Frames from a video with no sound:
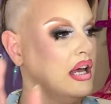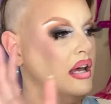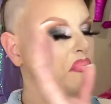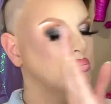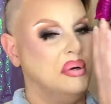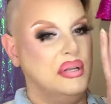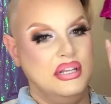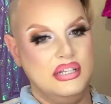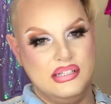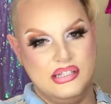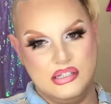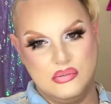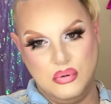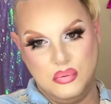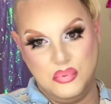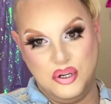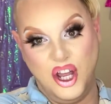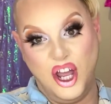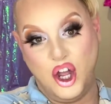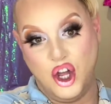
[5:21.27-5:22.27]
but this is the one
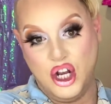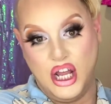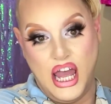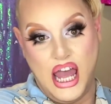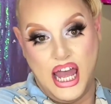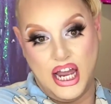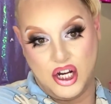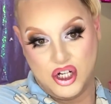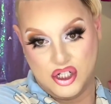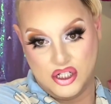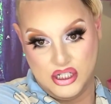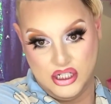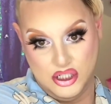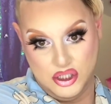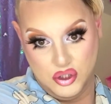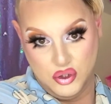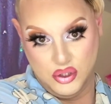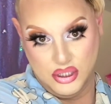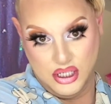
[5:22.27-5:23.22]
where I'm going to actually glue